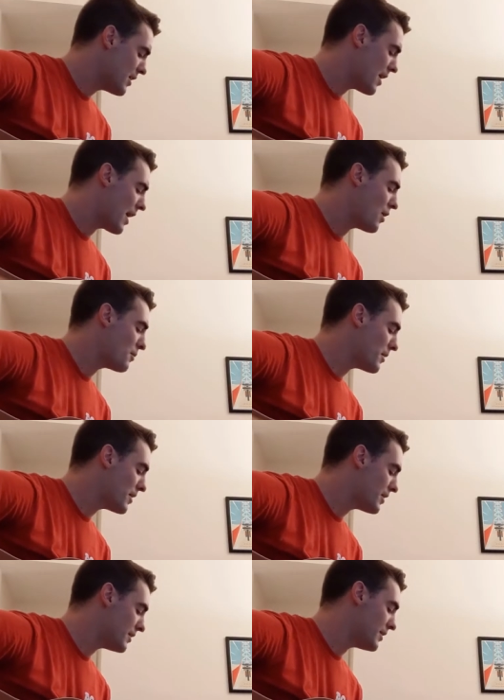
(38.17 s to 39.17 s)
How
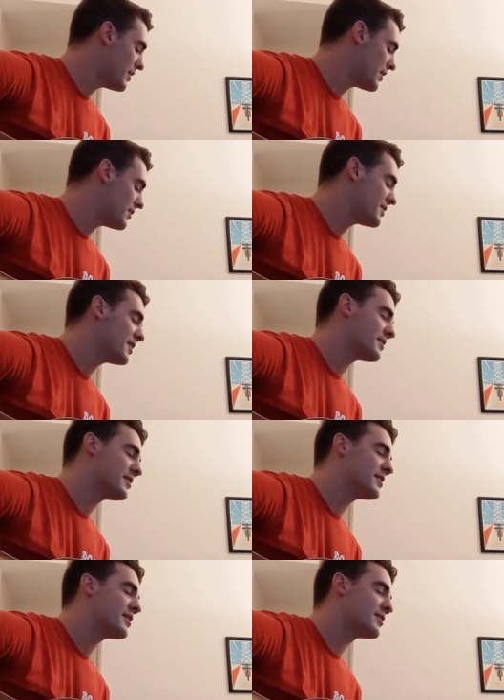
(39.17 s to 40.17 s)
many years does
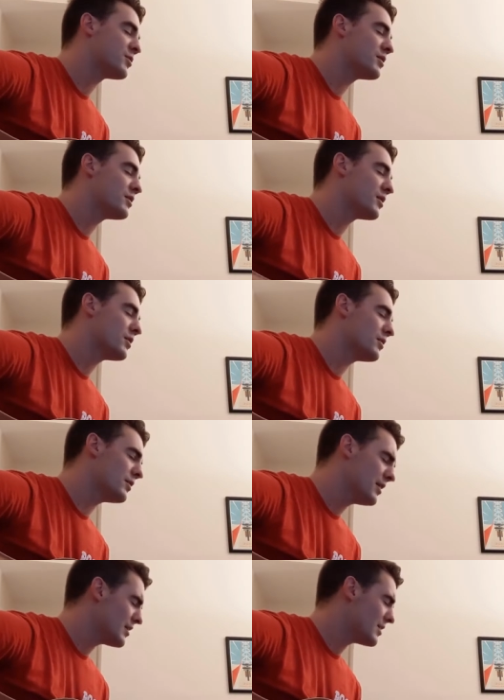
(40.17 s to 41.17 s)
it take to
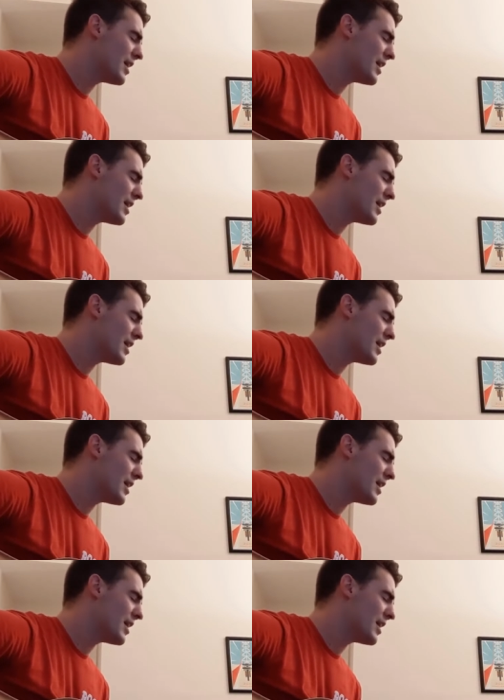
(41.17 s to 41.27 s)
unlearn?